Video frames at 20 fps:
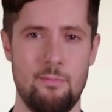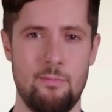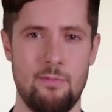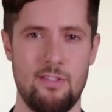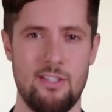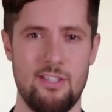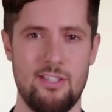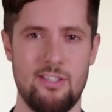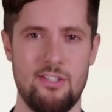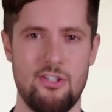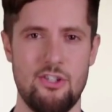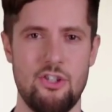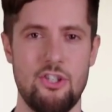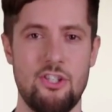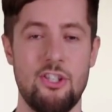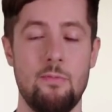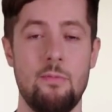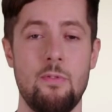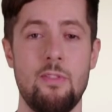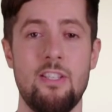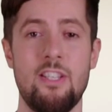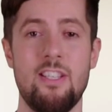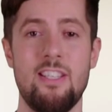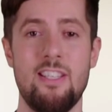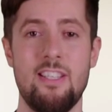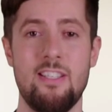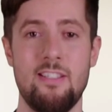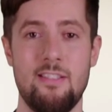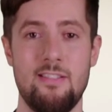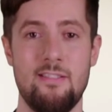But this is just the
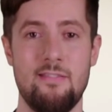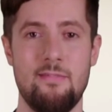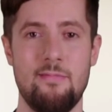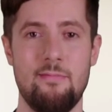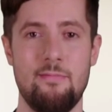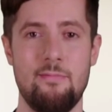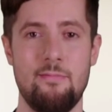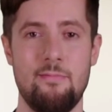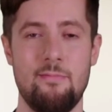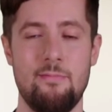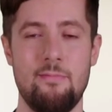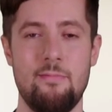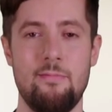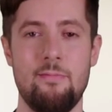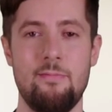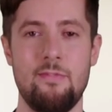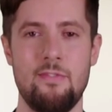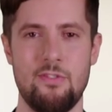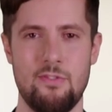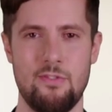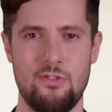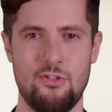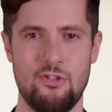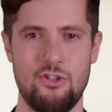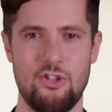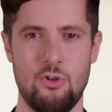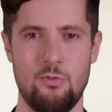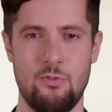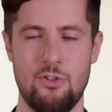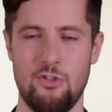beginning. There's
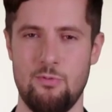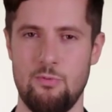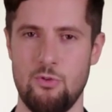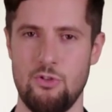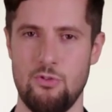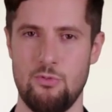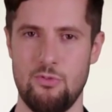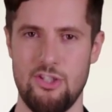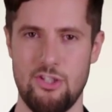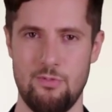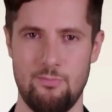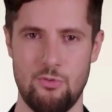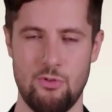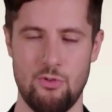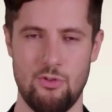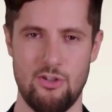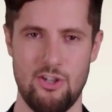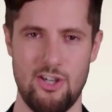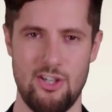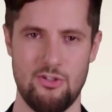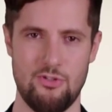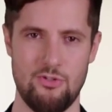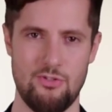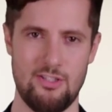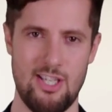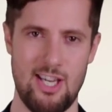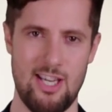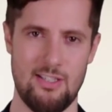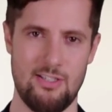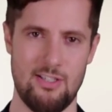so much more to explore,
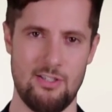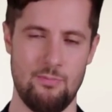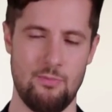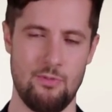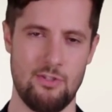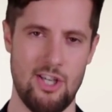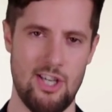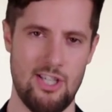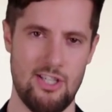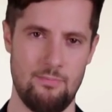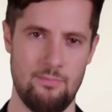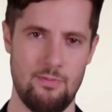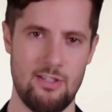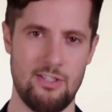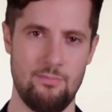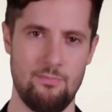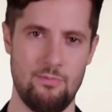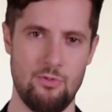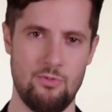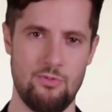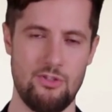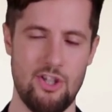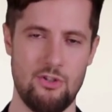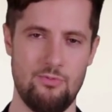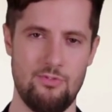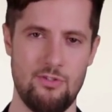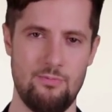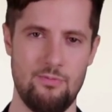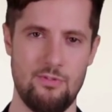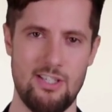understand, and apply to make the most out
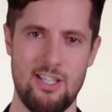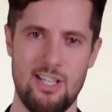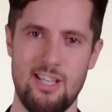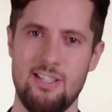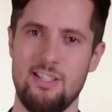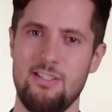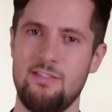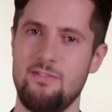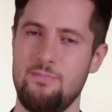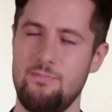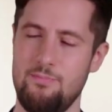of every day.